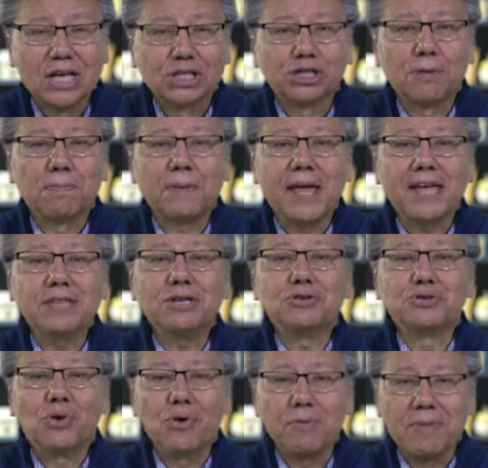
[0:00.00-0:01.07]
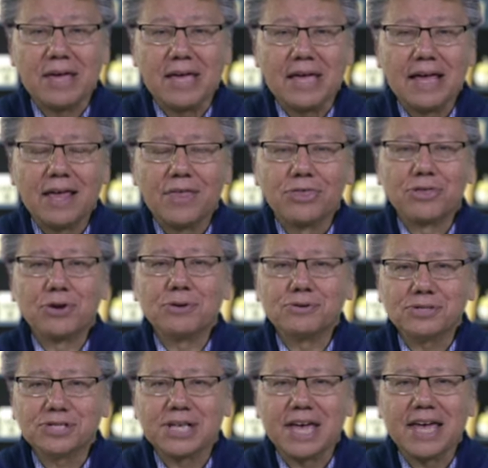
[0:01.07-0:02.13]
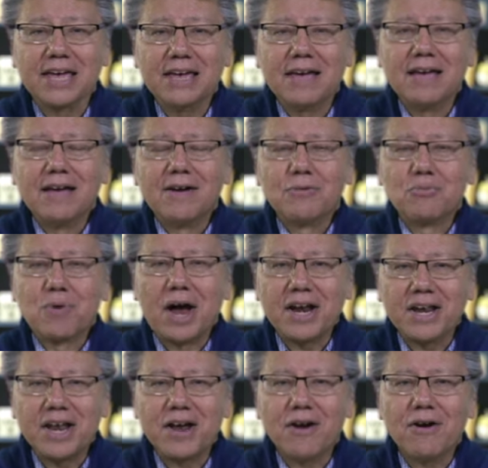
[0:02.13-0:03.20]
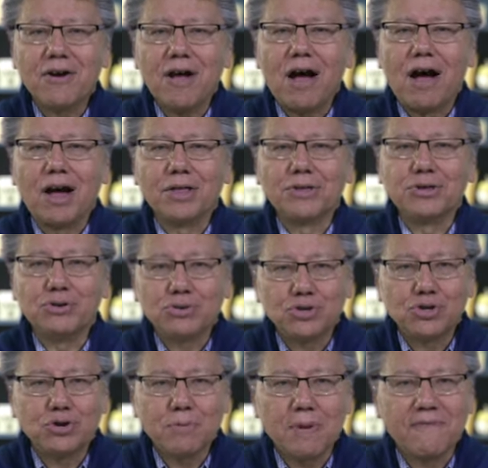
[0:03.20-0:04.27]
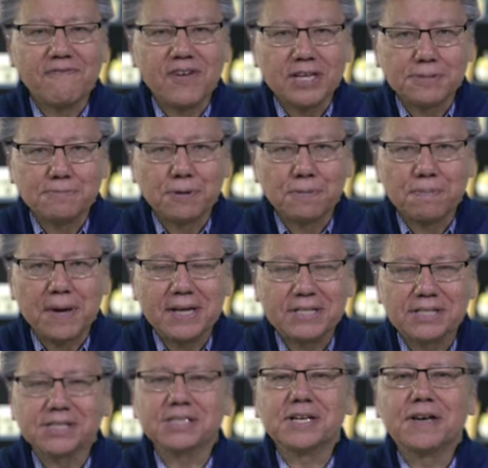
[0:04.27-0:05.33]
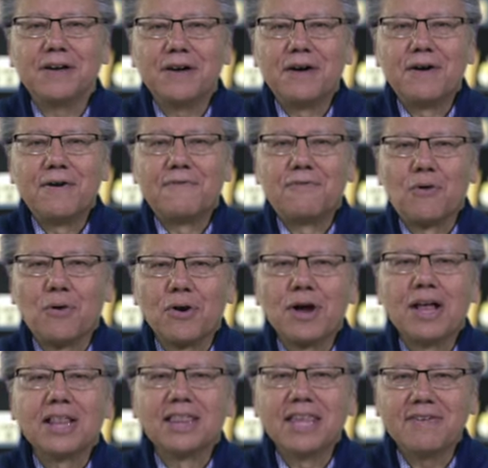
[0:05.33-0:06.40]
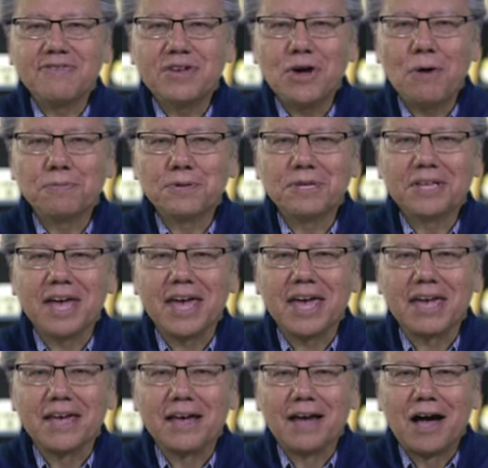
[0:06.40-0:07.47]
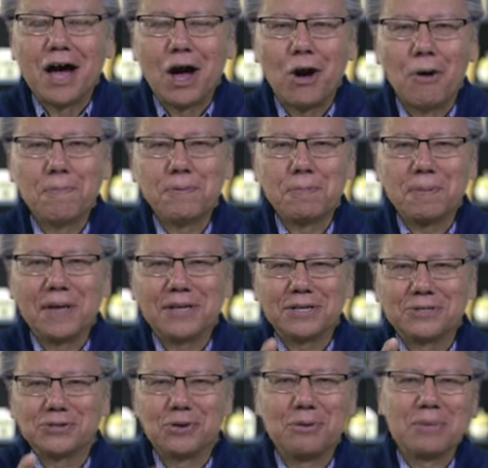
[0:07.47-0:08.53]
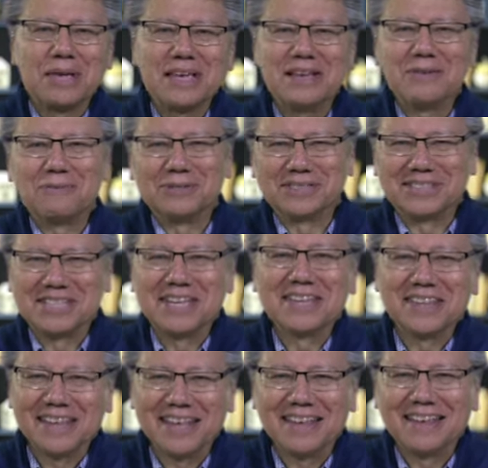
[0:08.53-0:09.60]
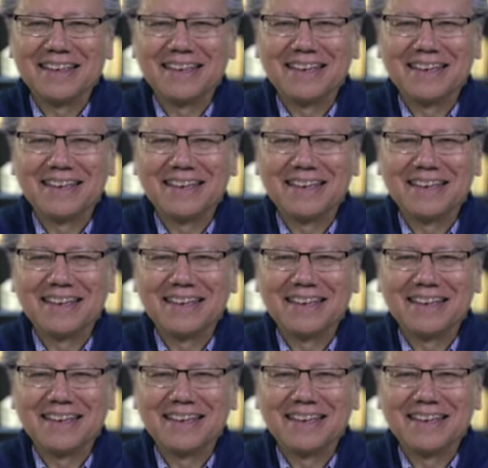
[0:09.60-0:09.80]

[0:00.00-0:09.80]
So plan to join me Thursday right here on YouTube and Facebook pages for Living Hope Today. I hope you plan to join me. We'll see you then.